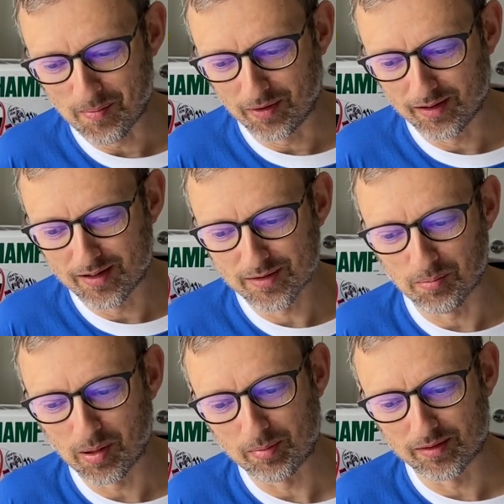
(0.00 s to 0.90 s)
I know some
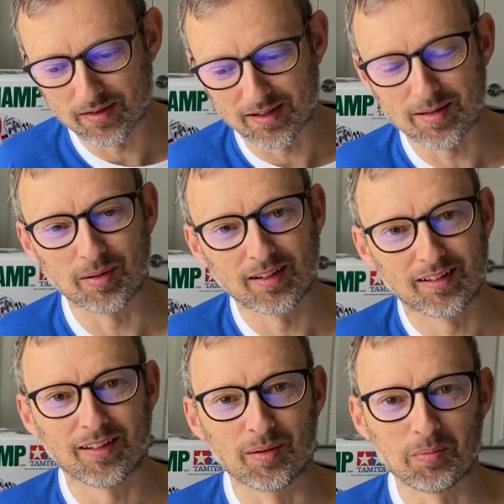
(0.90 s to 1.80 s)
people have said to me,
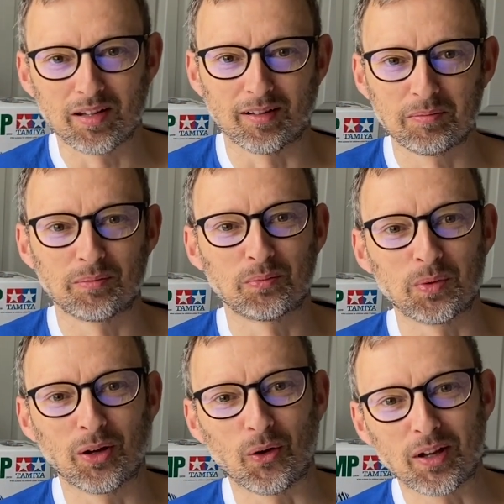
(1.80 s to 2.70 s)
you know, we
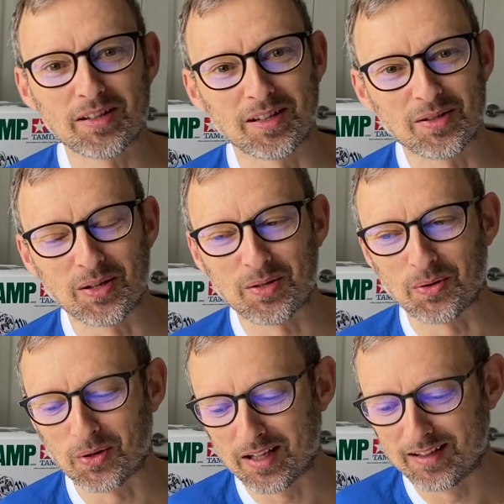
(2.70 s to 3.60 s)
like listening to you
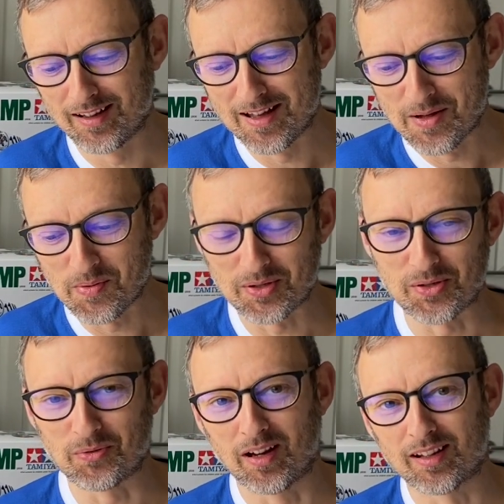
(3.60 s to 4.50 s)
talking, which is
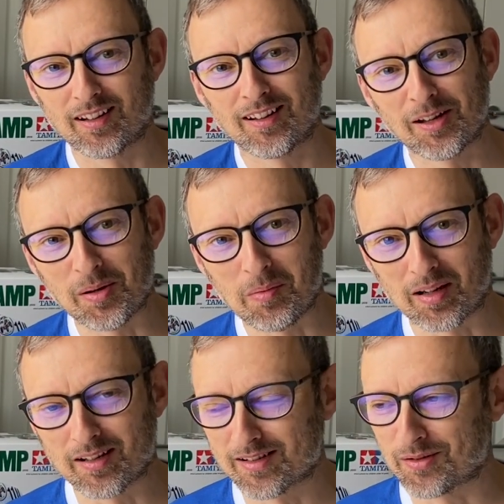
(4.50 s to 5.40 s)
great. I
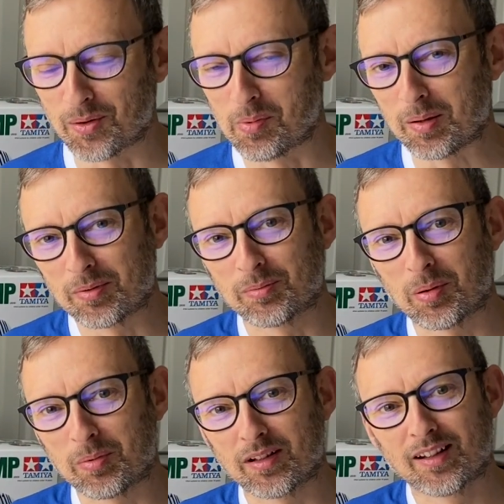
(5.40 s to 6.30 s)
guess other people
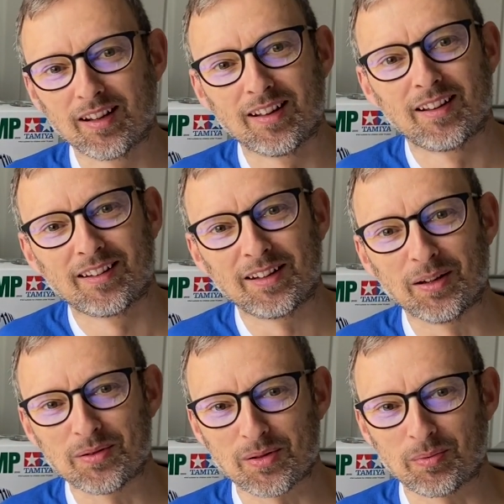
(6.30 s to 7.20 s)
probably, you
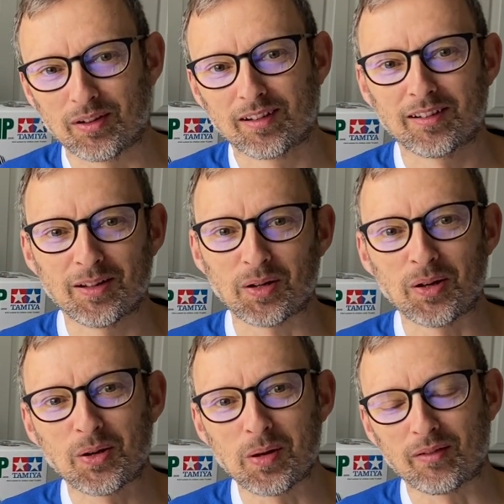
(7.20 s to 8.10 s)
know, just want a
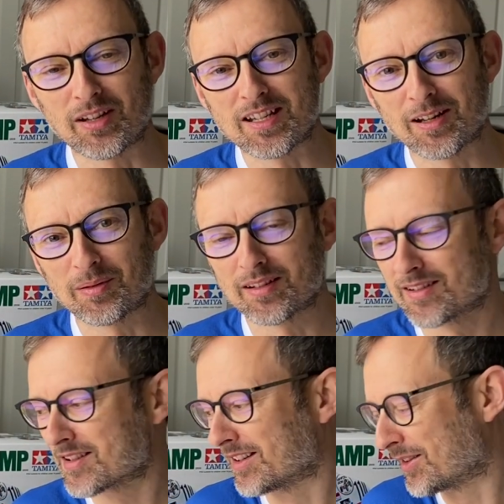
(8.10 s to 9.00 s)
quick video and
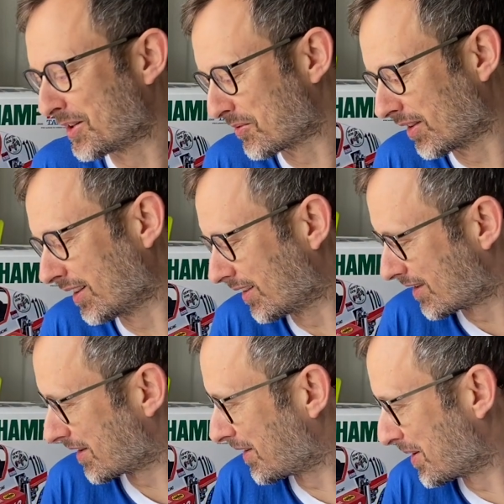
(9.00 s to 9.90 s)
see things running and
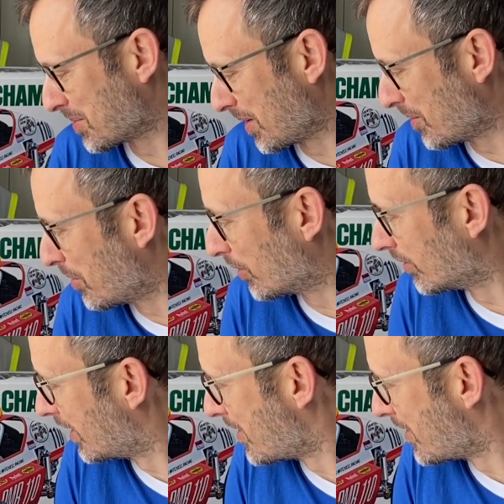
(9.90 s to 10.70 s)
see things being built.